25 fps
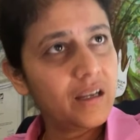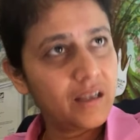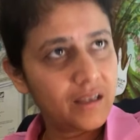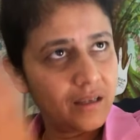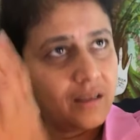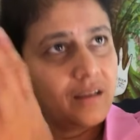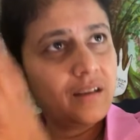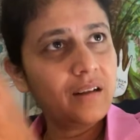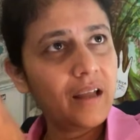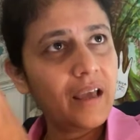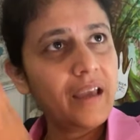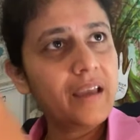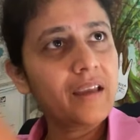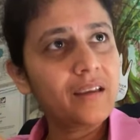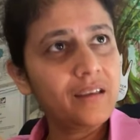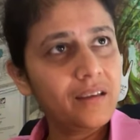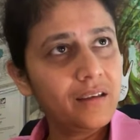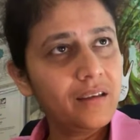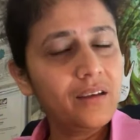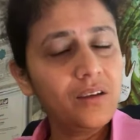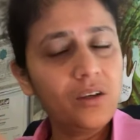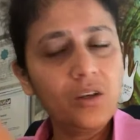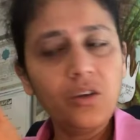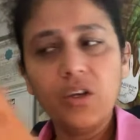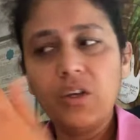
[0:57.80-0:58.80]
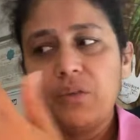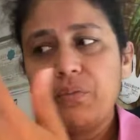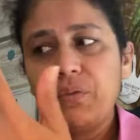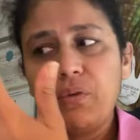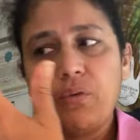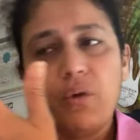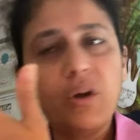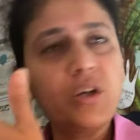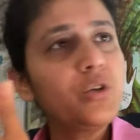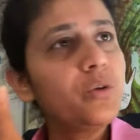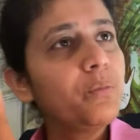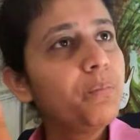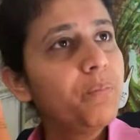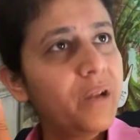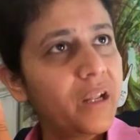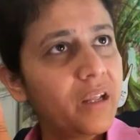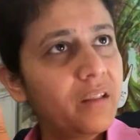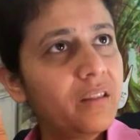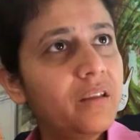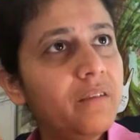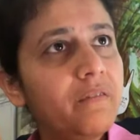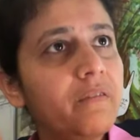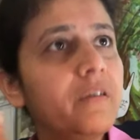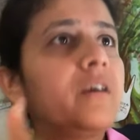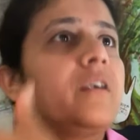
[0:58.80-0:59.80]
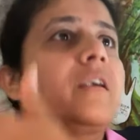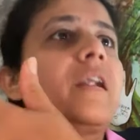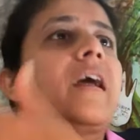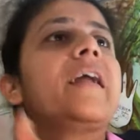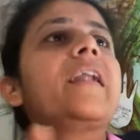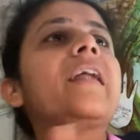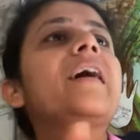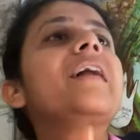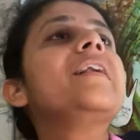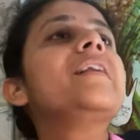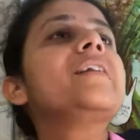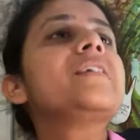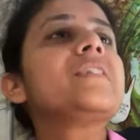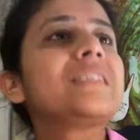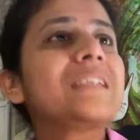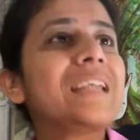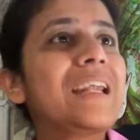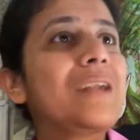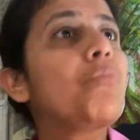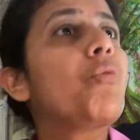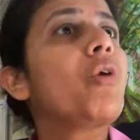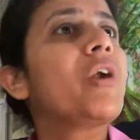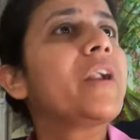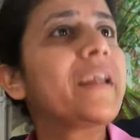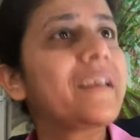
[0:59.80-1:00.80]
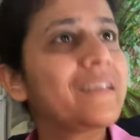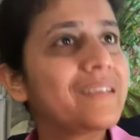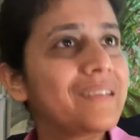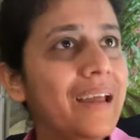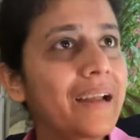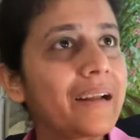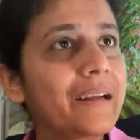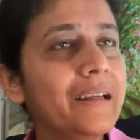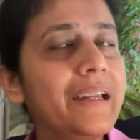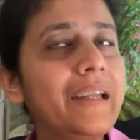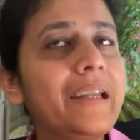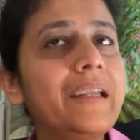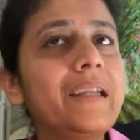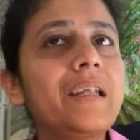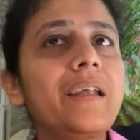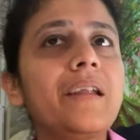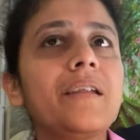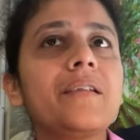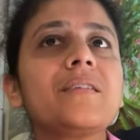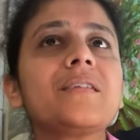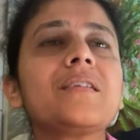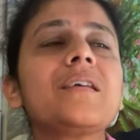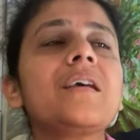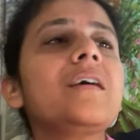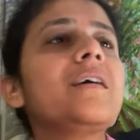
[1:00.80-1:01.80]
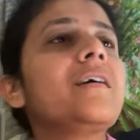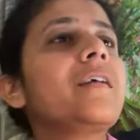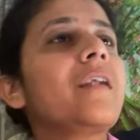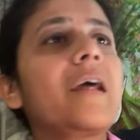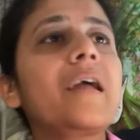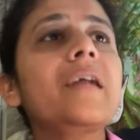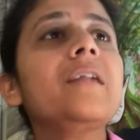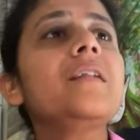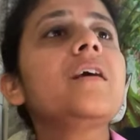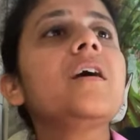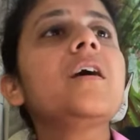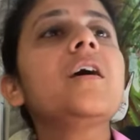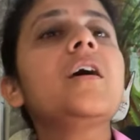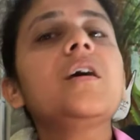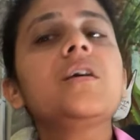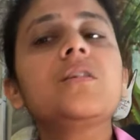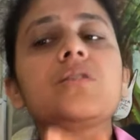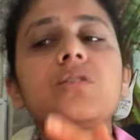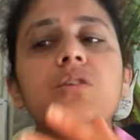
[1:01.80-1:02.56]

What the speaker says: like, if you want to break the word and understand what exactly it is, right? So